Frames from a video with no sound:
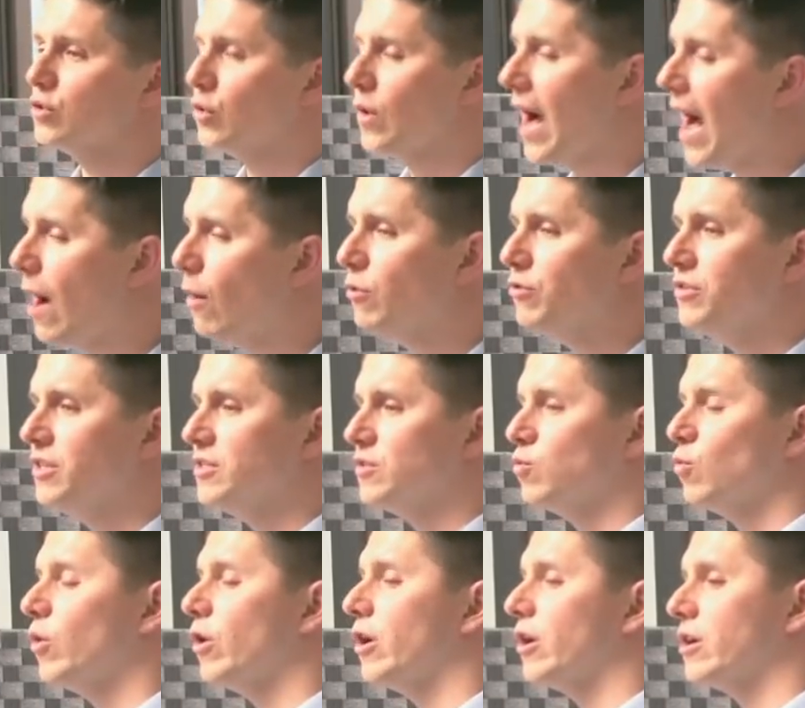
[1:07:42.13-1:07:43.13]
So, how would this
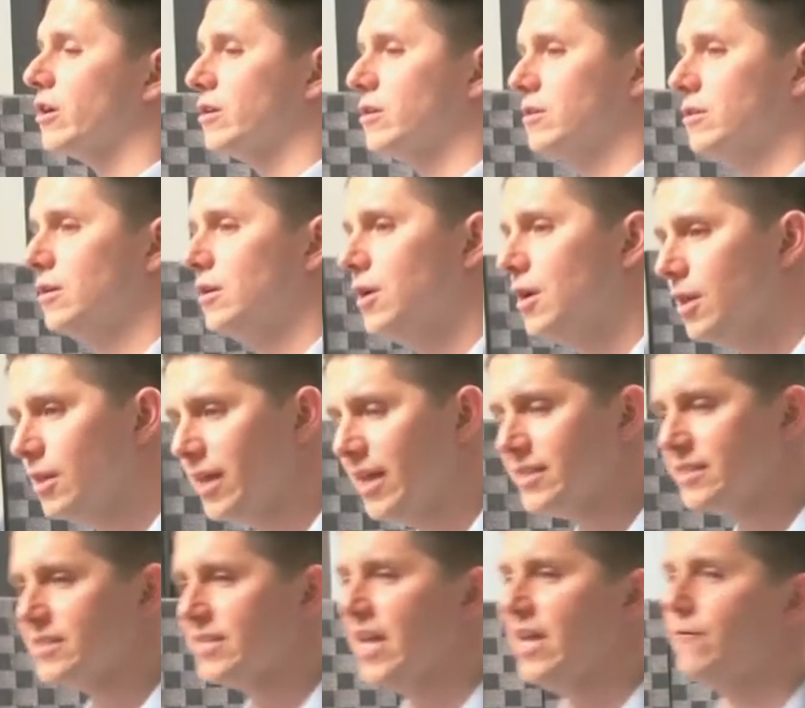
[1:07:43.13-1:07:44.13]
work?
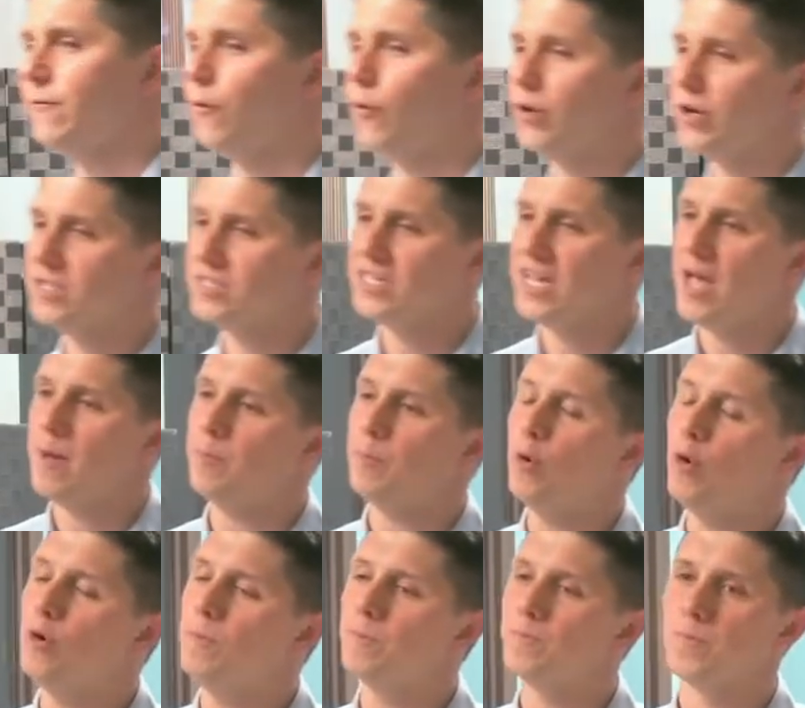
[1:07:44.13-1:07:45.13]
Let's say, for
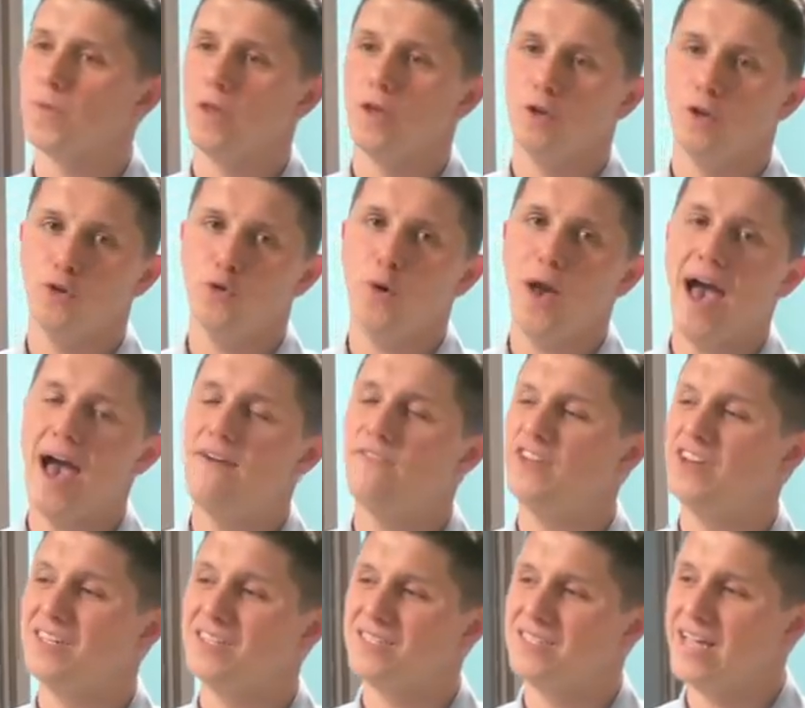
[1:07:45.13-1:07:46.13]
example, you have
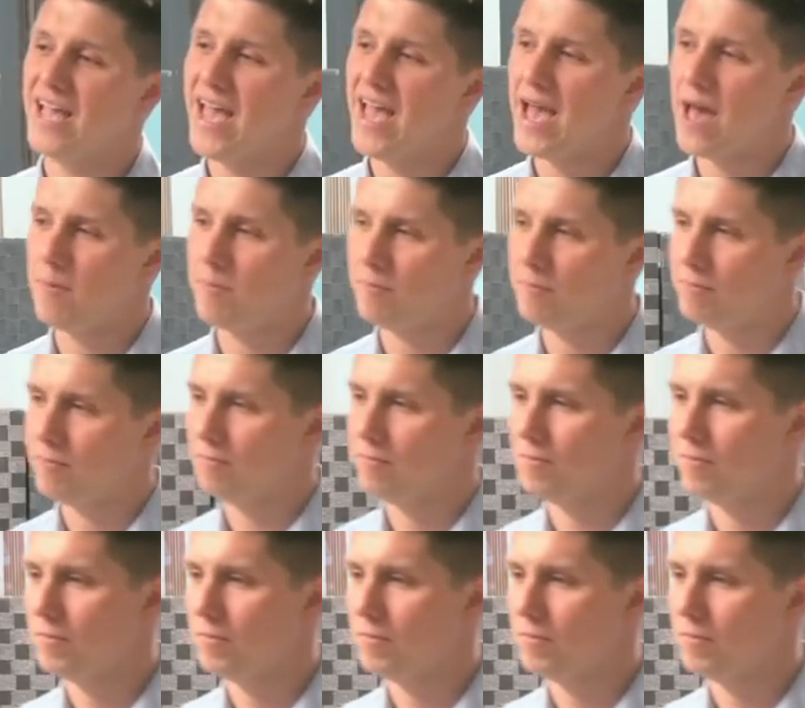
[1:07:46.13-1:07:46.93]
an exam.